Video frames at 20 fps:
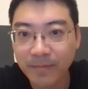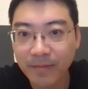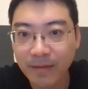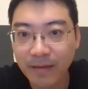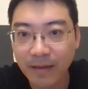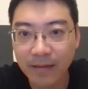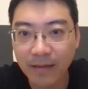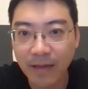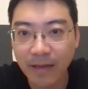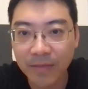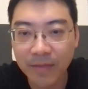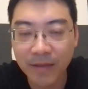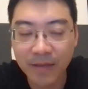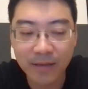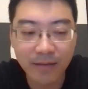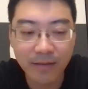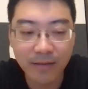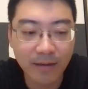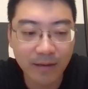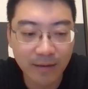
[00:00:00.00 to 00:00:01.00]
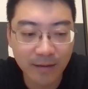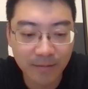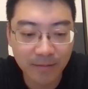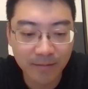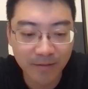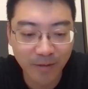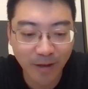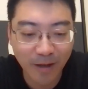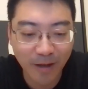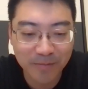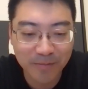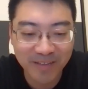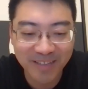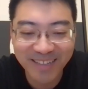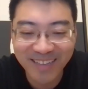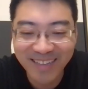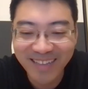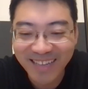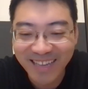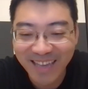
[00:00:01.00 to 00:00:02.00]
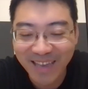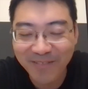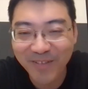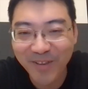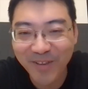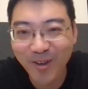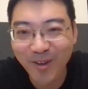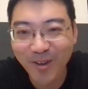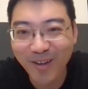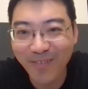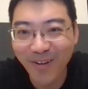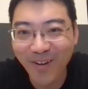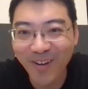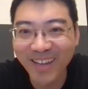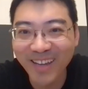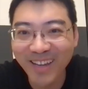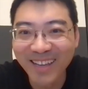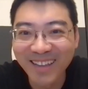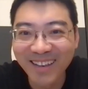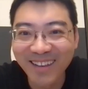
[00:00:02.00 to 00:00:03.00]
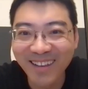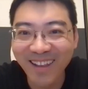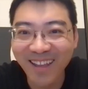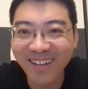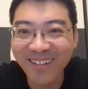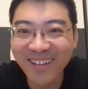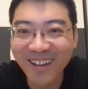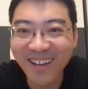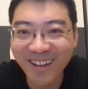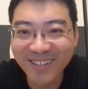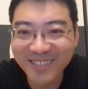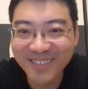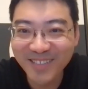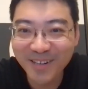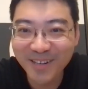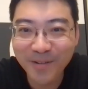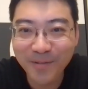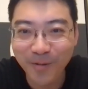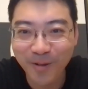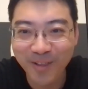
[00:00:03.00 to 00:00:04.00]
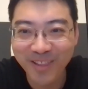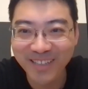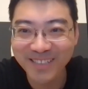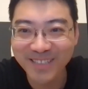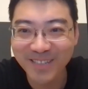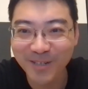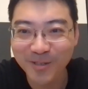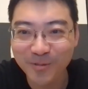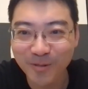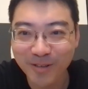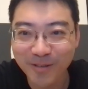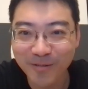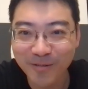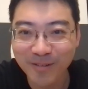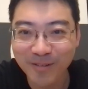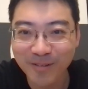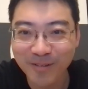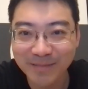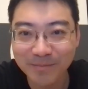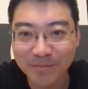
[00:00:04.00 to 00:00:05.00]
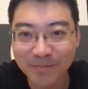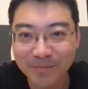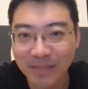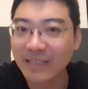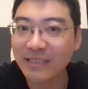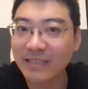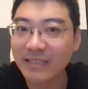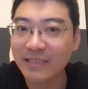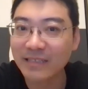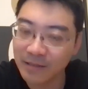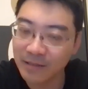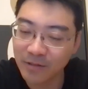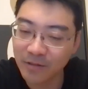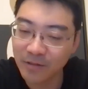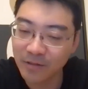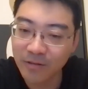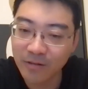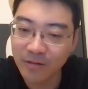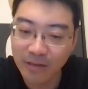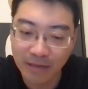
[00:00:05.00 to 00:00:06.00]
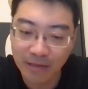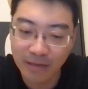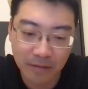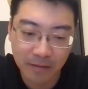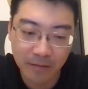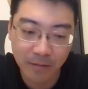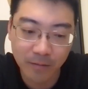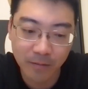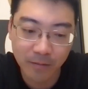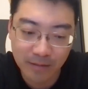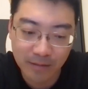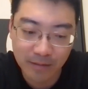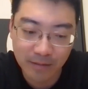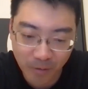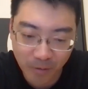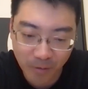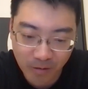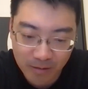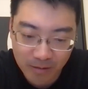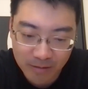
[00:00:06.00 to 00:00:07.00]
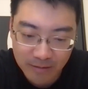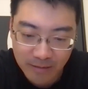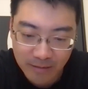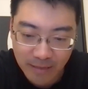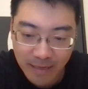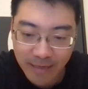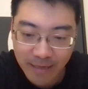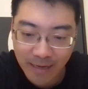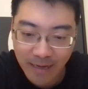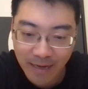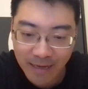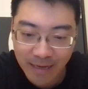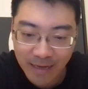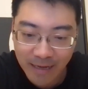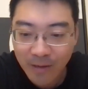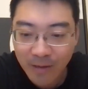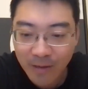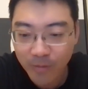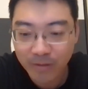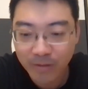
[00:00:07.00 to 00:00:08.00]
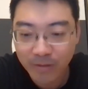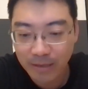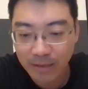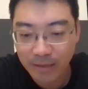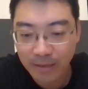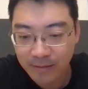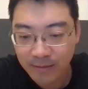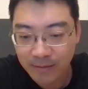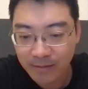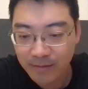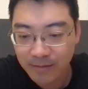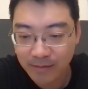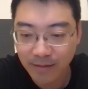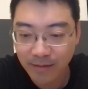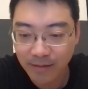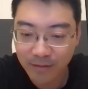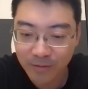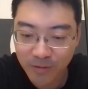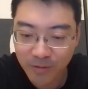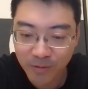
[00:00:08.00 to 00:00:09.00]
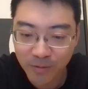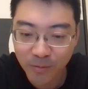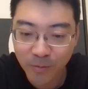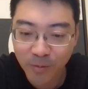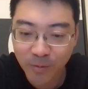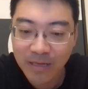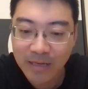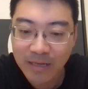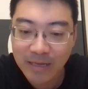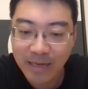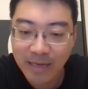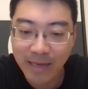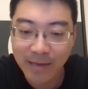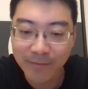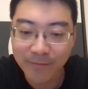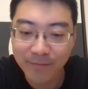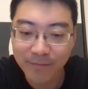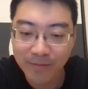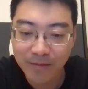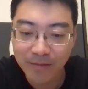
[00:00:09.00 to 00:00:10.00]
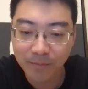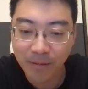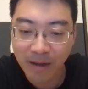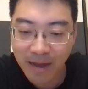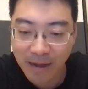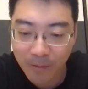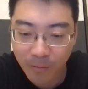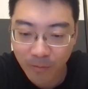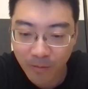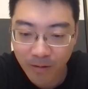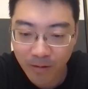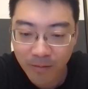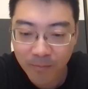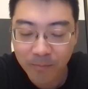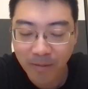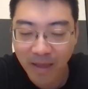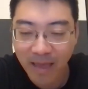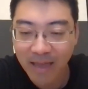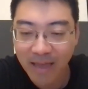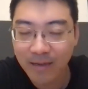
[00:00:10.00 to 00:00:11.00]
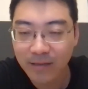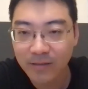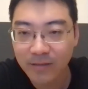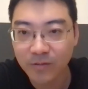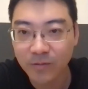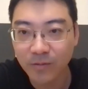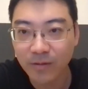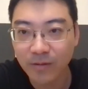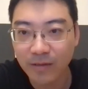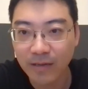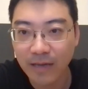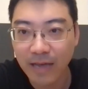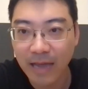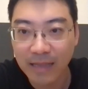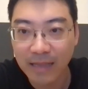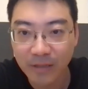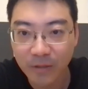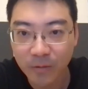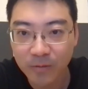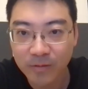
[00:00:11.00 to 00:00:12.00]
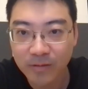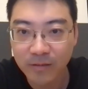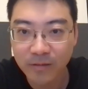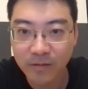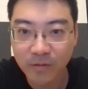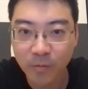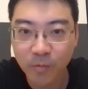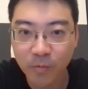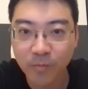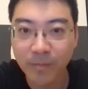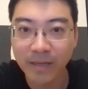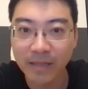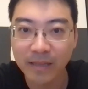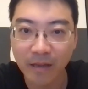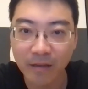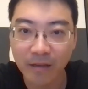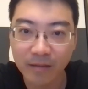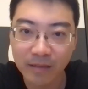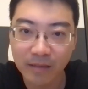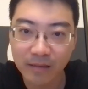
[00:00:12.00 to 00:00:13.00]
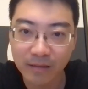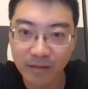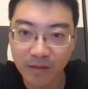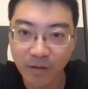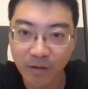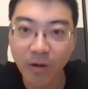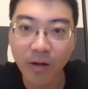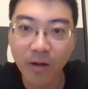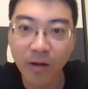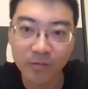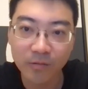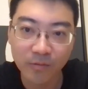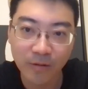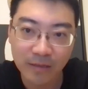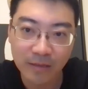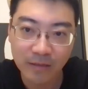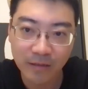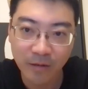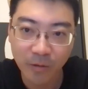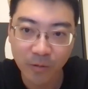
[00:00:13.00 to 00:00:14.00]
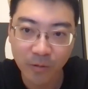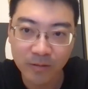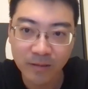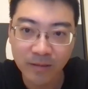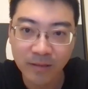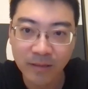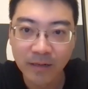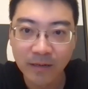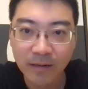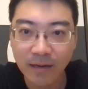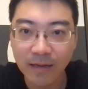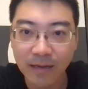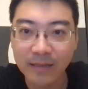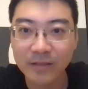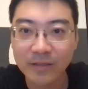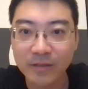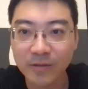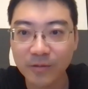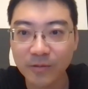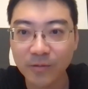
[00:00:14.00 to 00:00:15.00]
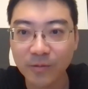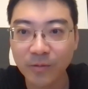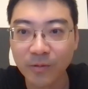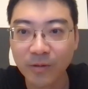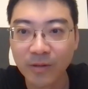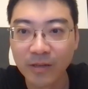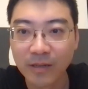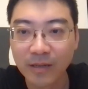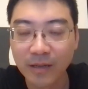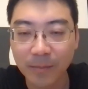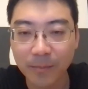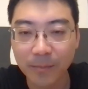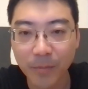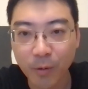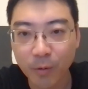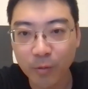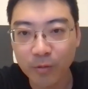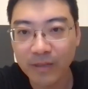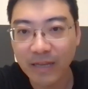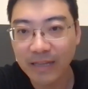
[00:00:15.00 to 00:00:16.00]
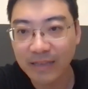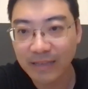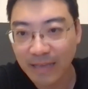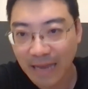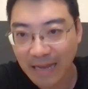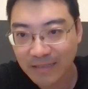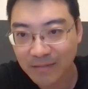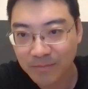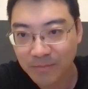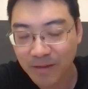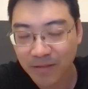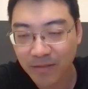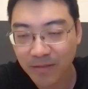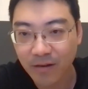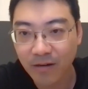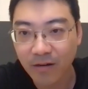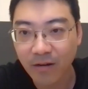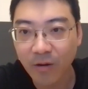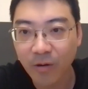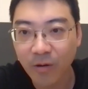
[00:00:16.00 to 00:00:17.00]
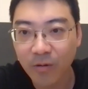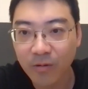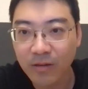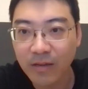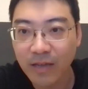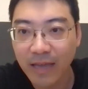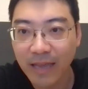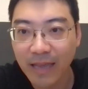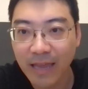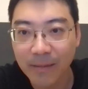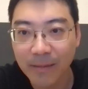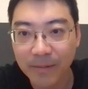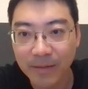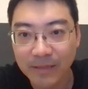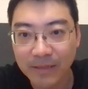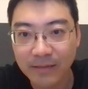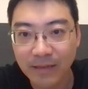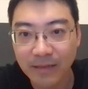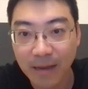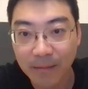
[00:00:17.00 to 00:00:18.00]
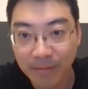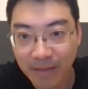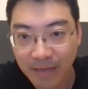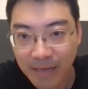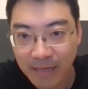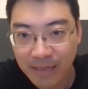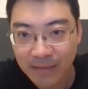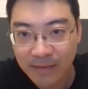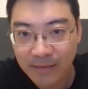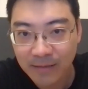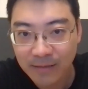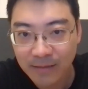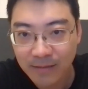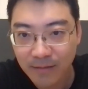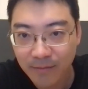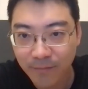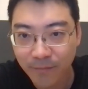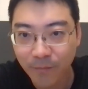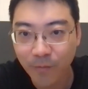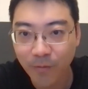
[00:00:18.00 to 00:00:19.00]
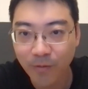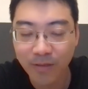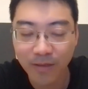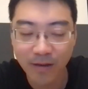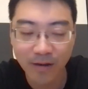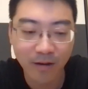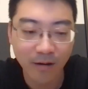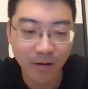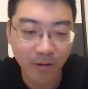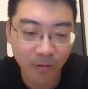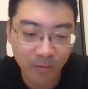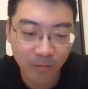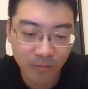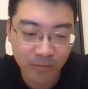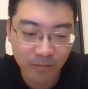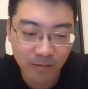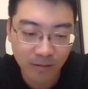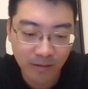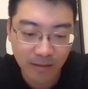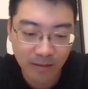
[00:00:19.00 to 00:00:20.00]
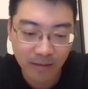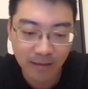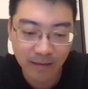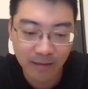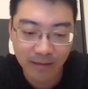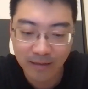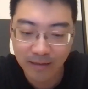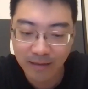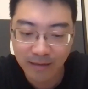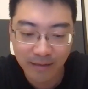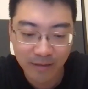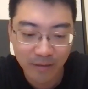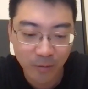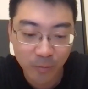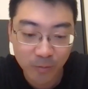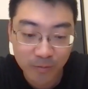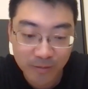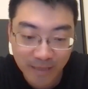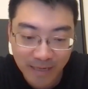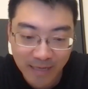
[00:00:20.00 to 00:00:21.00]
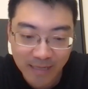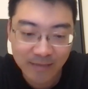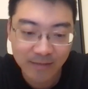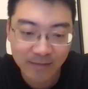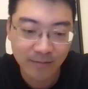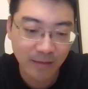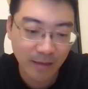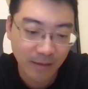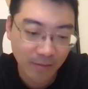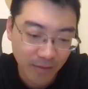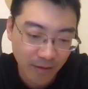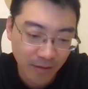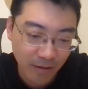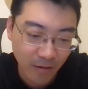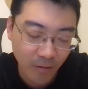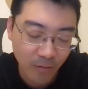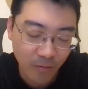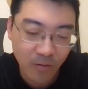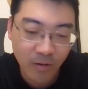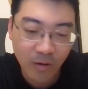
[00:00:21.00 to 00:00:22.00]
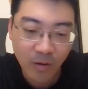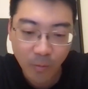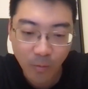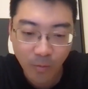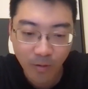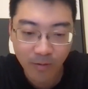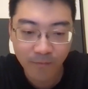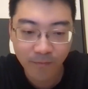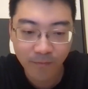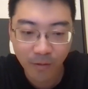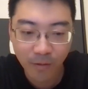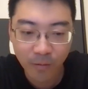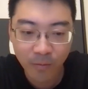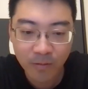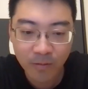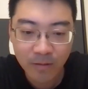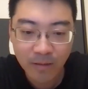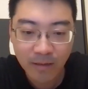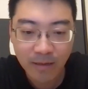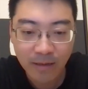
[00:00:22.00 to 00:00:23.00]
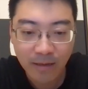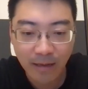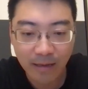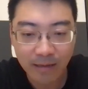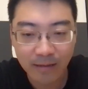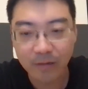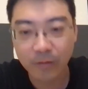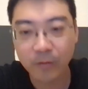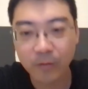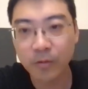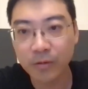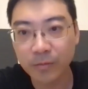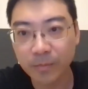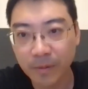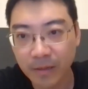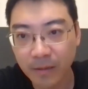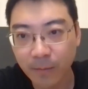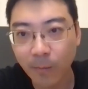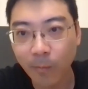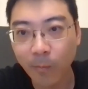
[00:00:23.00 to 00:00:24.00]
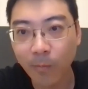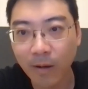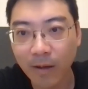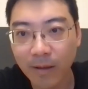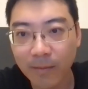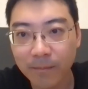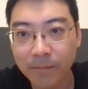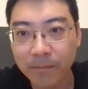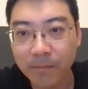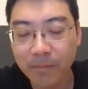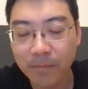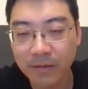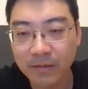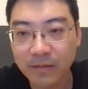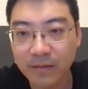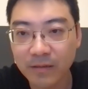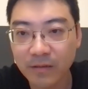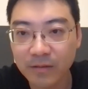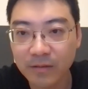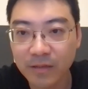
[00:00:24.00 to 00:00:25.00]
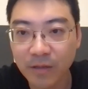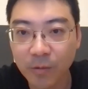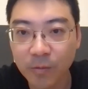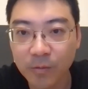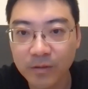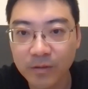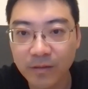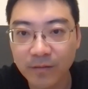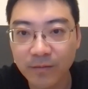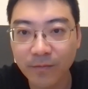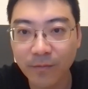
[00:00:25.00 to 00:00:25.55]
I think I've been giving you a very long answer for this short question, but in general, I think democratizing AI, which is to give the power back to the end users who may not know how to write code, right, to build and customize their own AI-based applications for their own use case and their own workflow, and it could be one potential solution